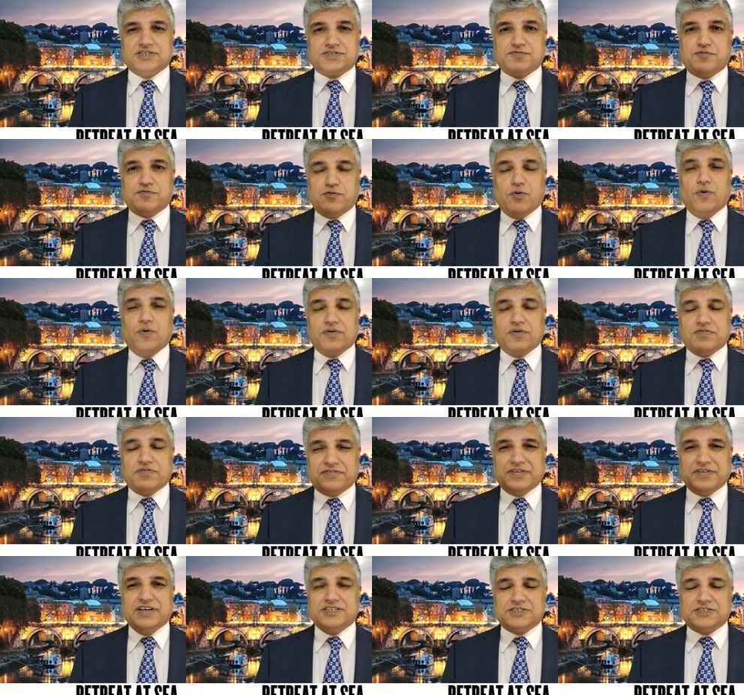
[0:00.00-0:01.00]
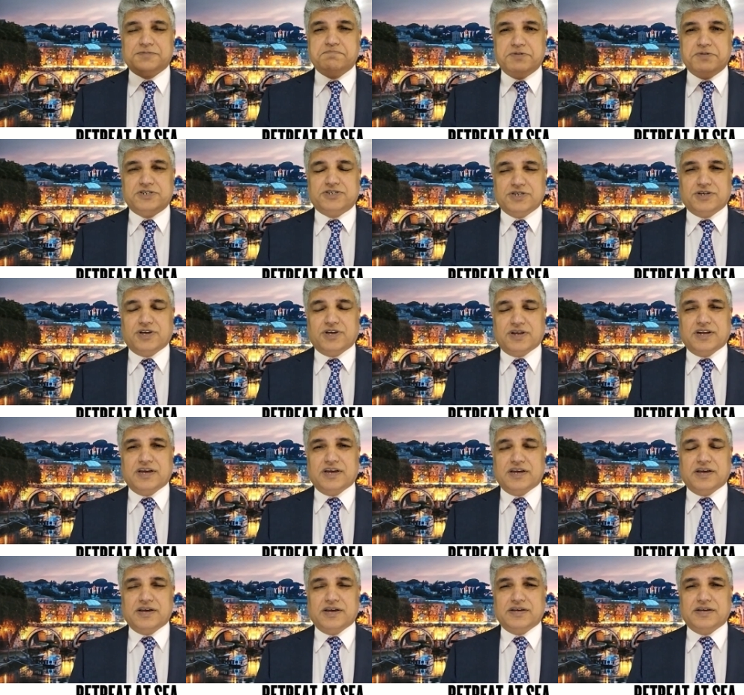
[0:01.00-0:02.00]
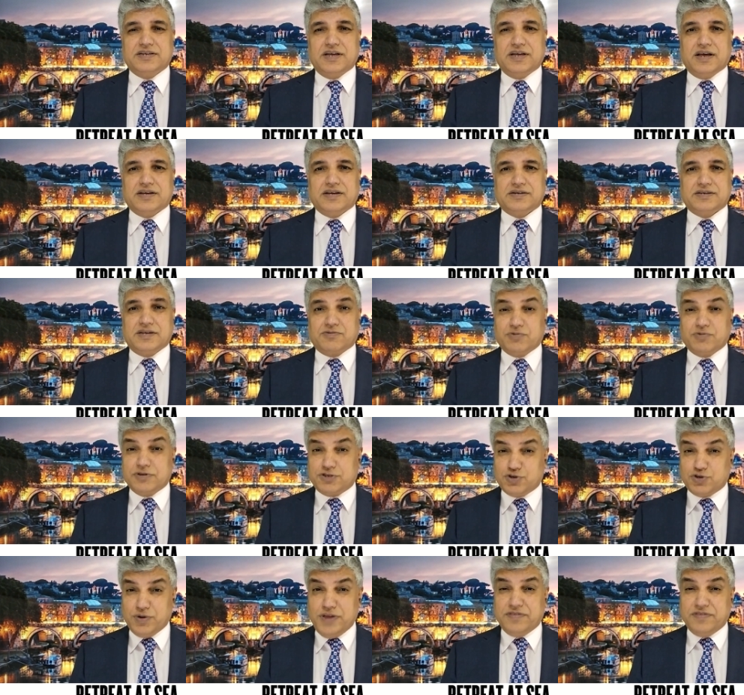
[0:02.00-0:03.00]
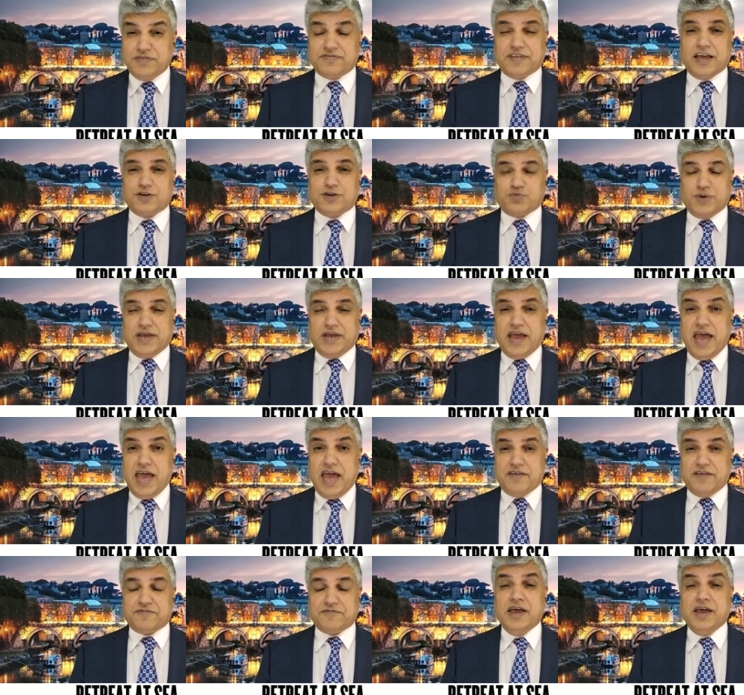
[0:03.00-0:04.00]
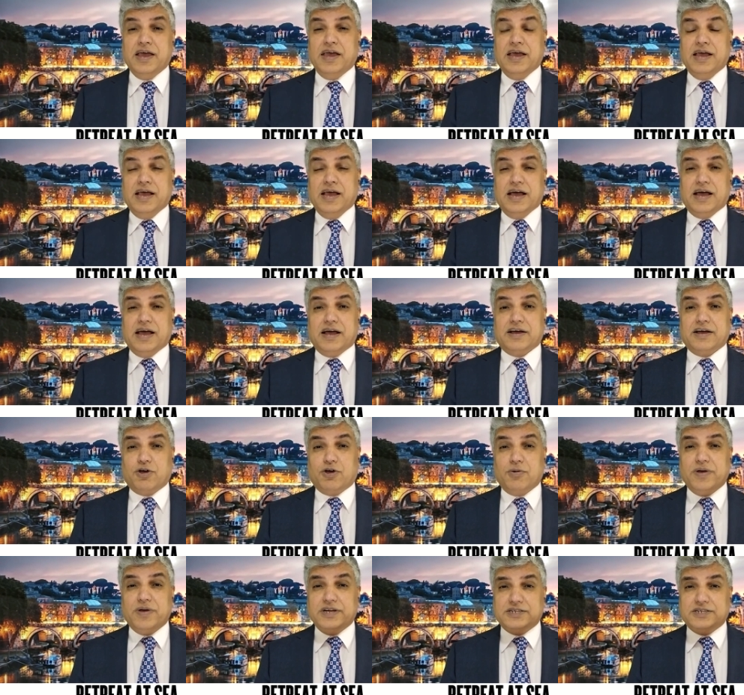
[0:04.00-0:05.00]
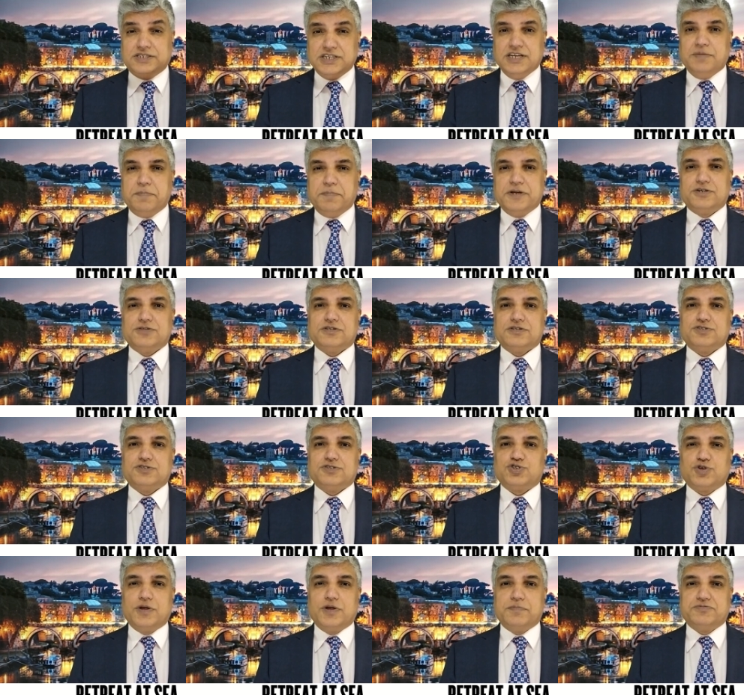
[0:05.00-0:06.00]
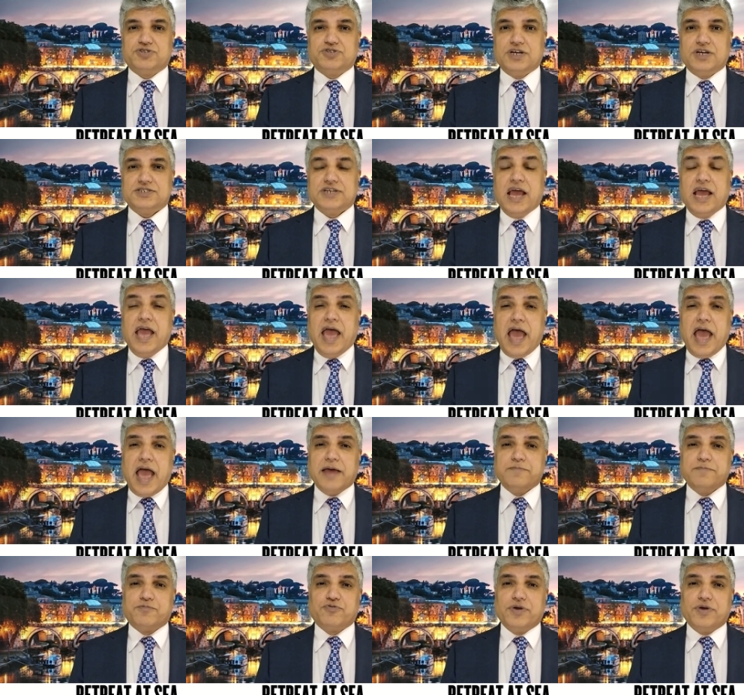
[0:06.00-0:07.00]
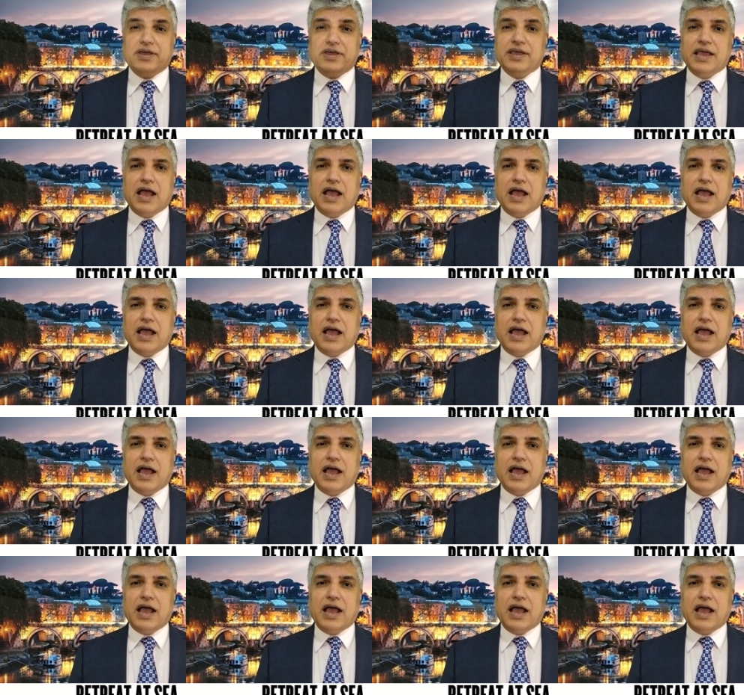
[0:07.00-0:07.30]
for this particular uh, retreat that we have going deep into the scriptures and bringing